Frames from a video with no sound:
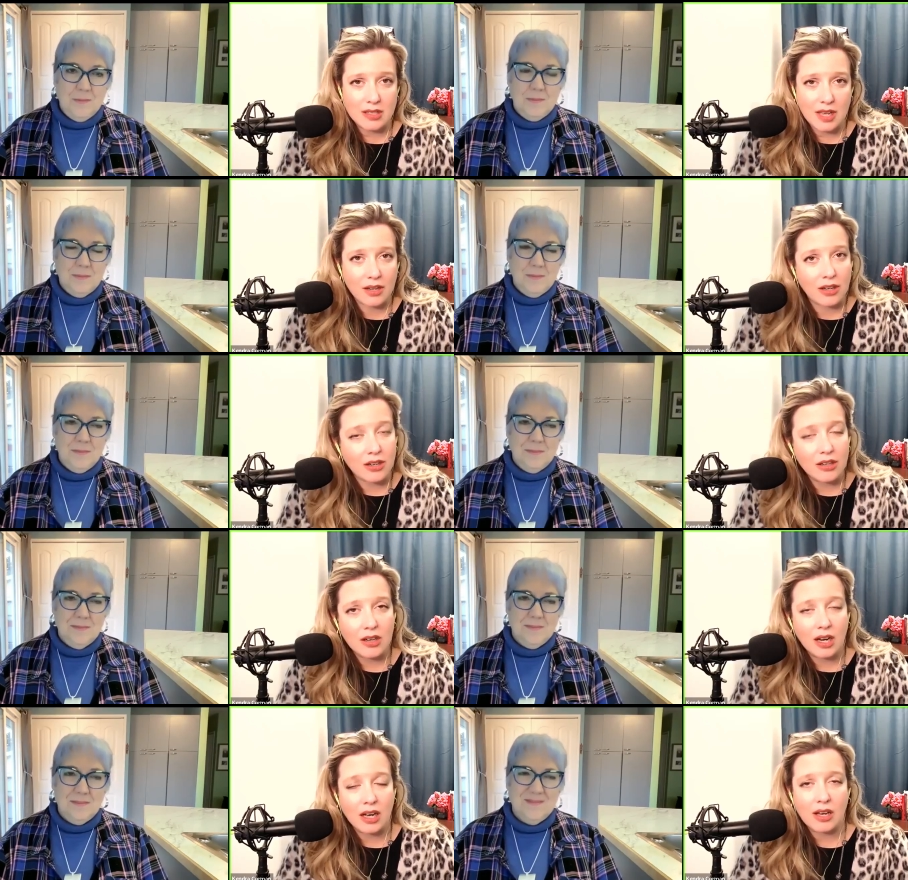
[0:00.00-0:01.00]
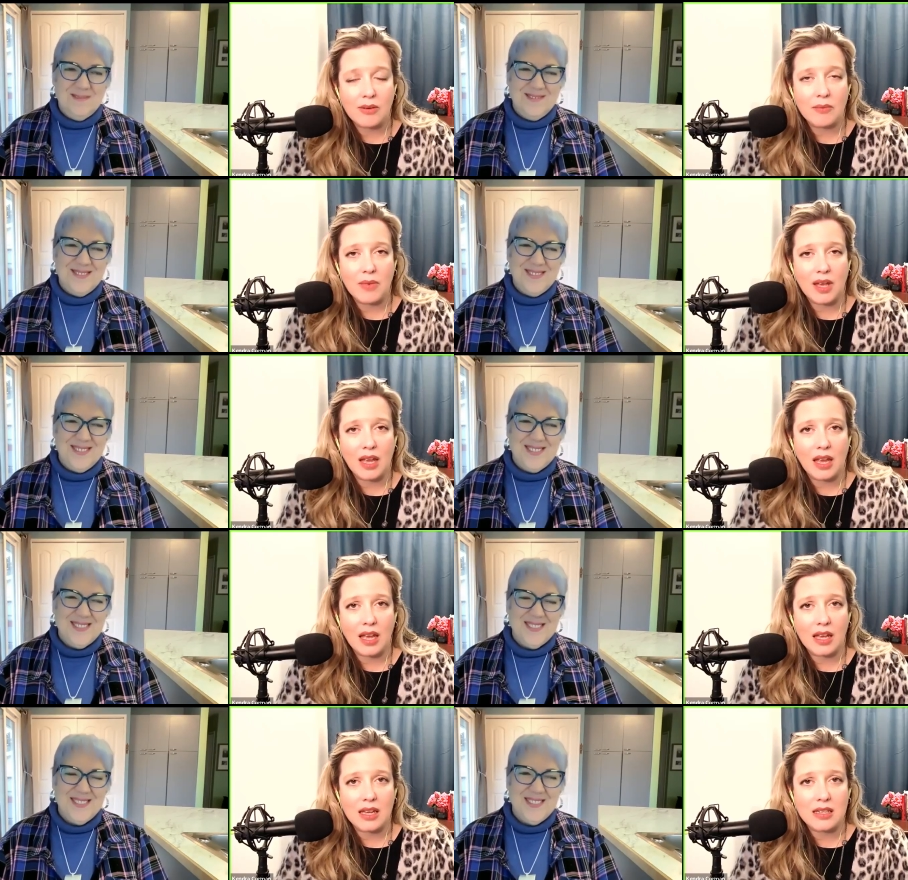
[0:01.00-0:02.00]
Speaker 1: center um,
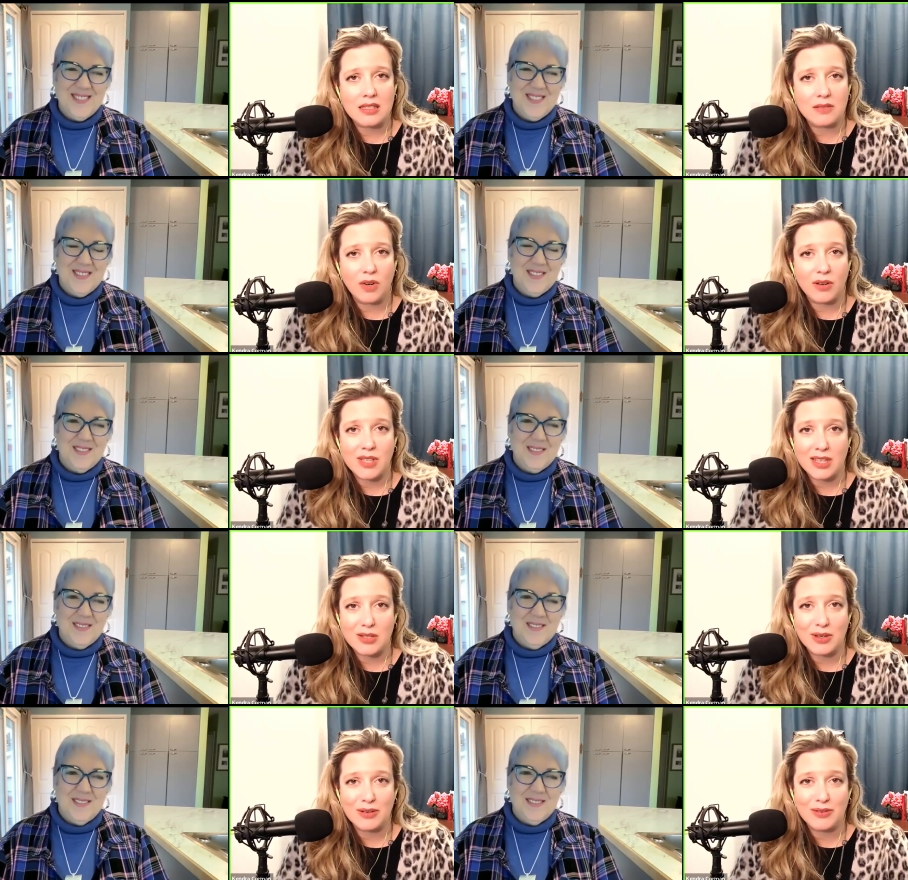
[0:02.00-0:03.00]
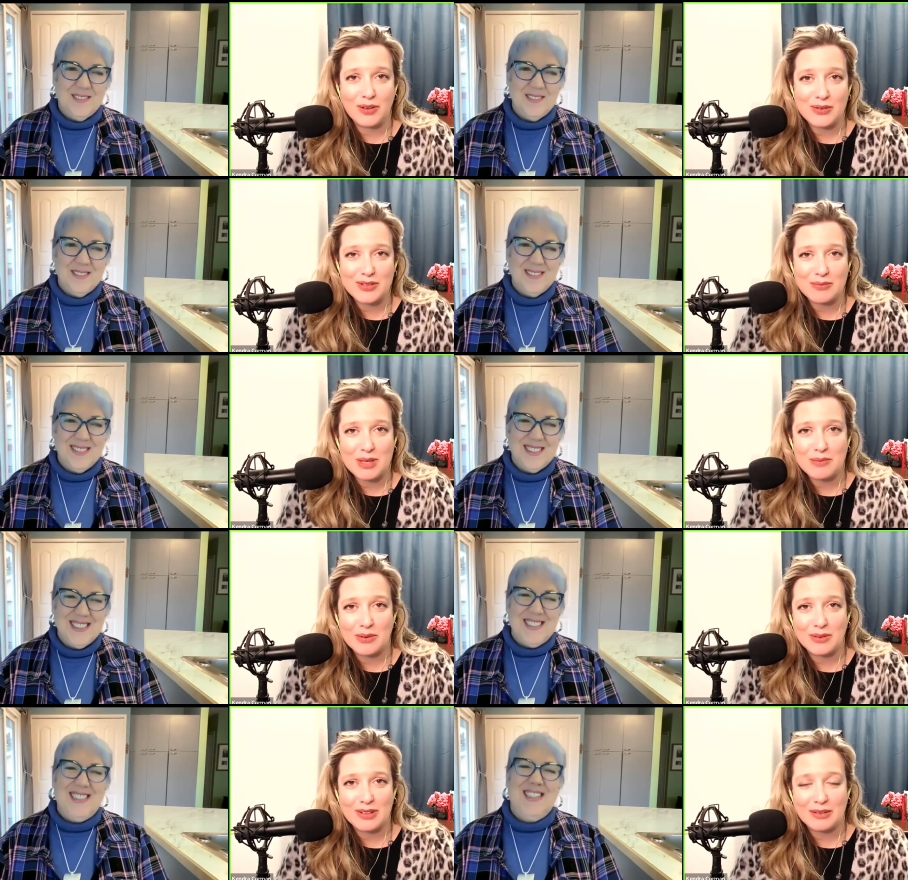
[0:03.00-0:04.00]
and where I was answering phones of
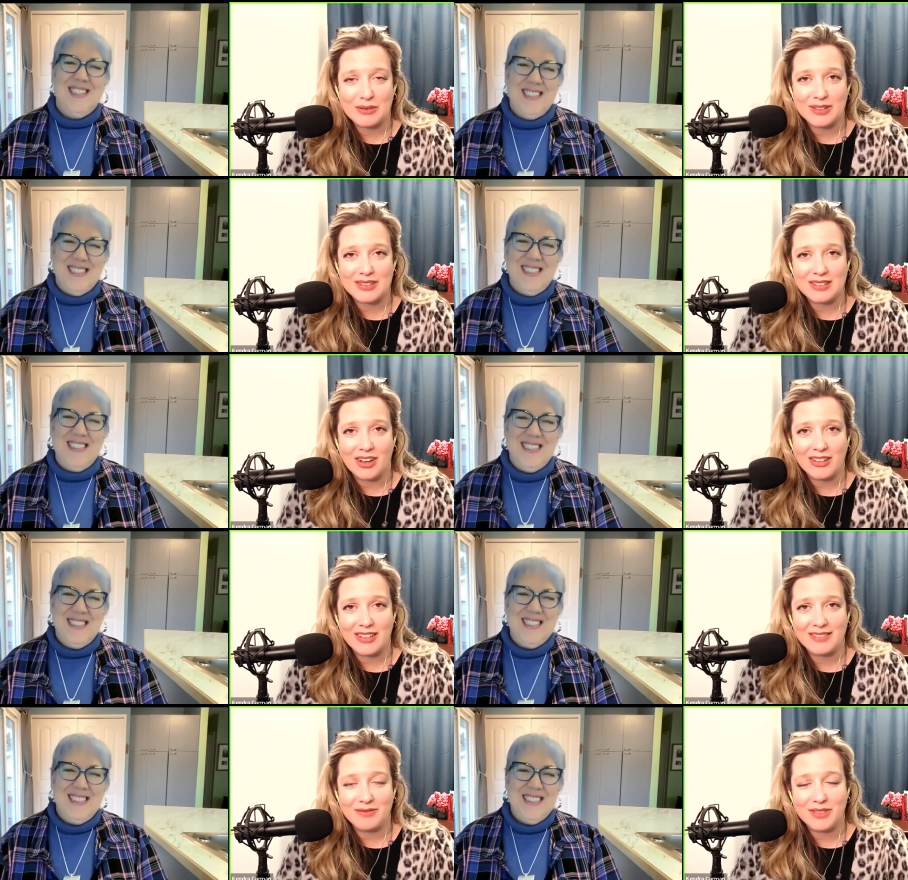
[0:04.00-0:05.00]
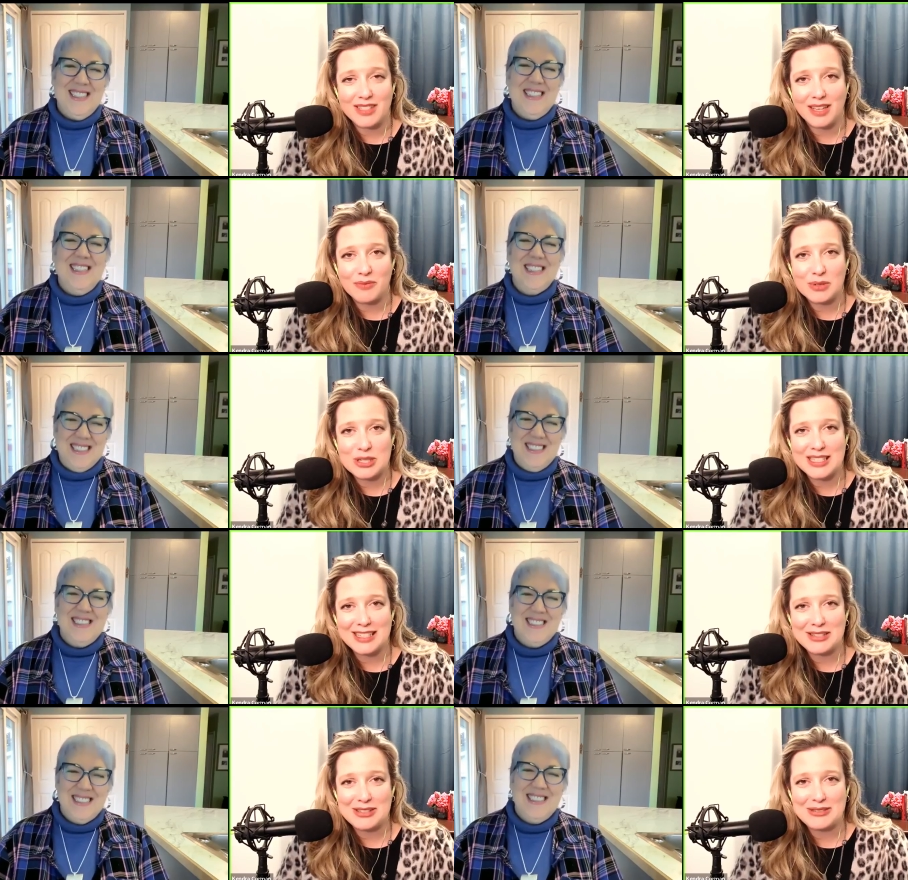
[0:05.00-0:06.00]
people that were calling because they had
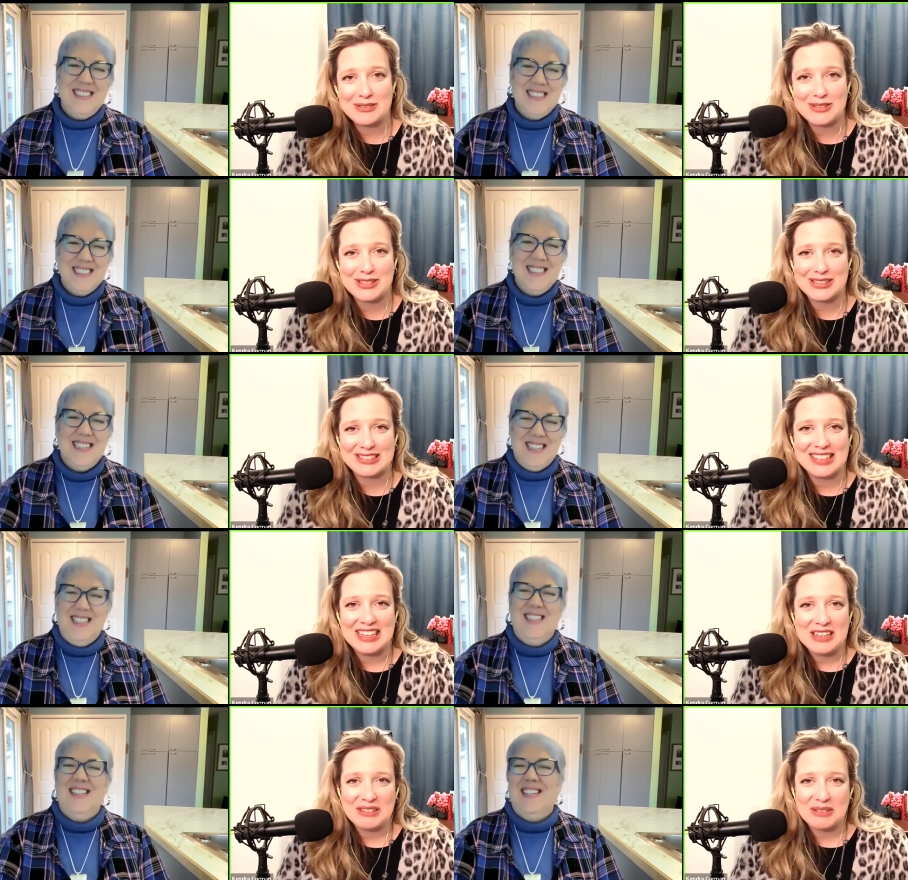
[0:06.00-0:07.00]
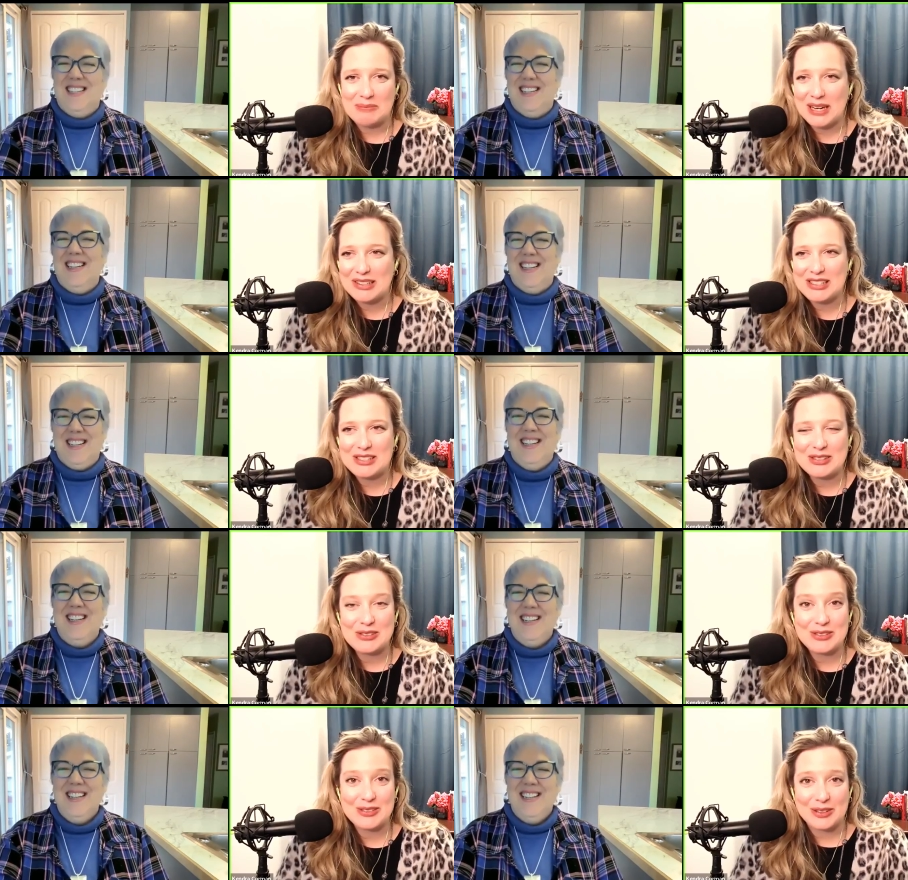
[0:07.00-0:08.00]
warranty issues or repair
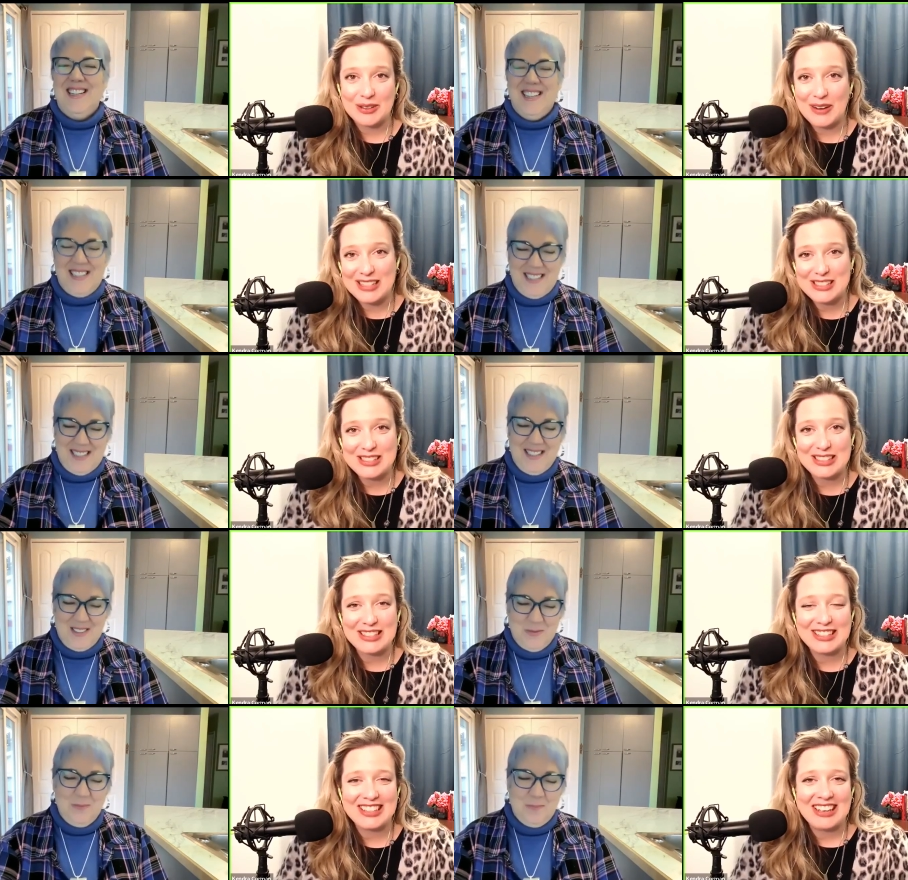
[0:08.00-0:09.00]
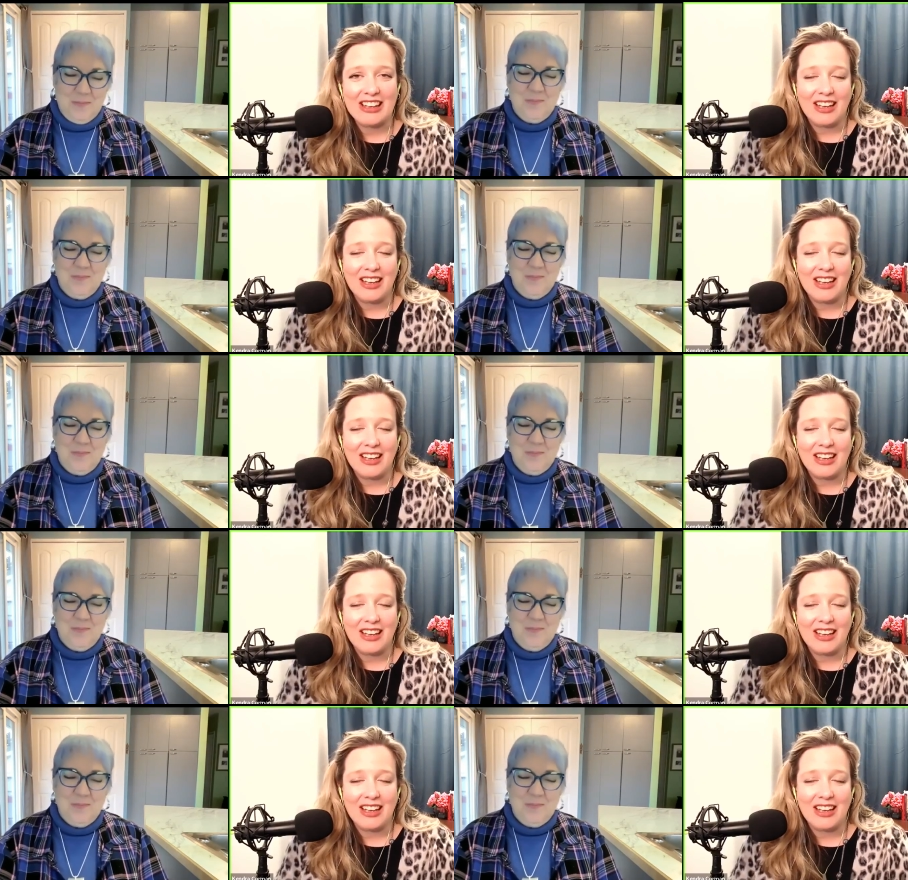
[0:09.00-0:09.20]
issues or a question.